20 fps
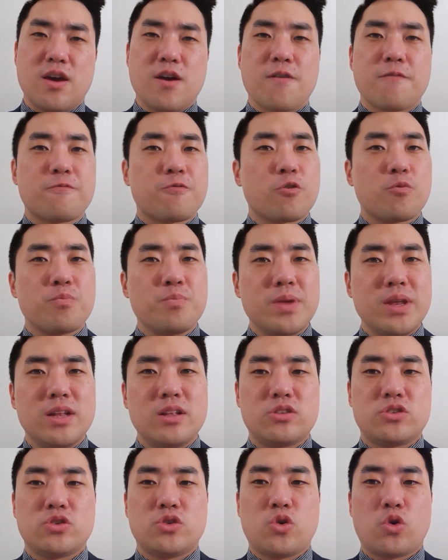for me
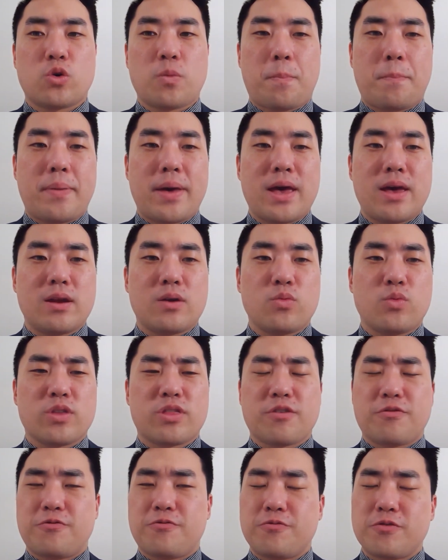to go to bed with
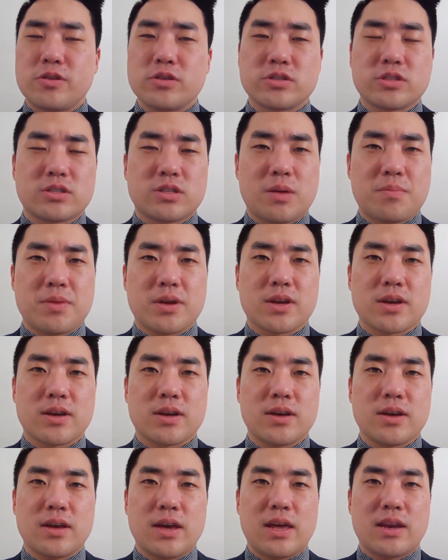a full stomach
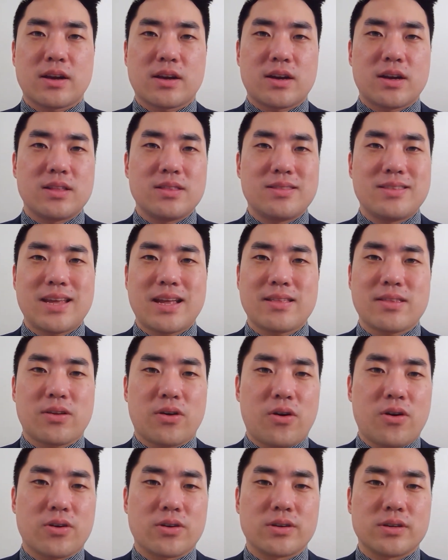and a content
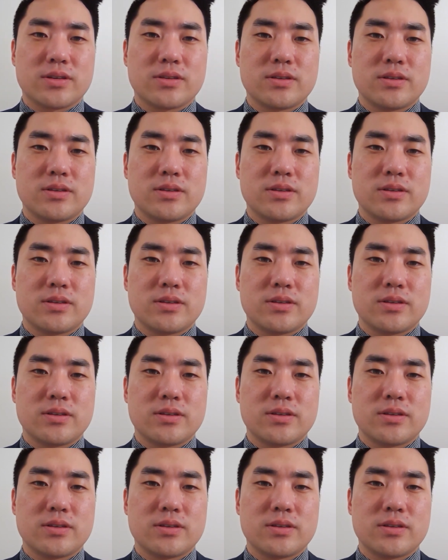heart.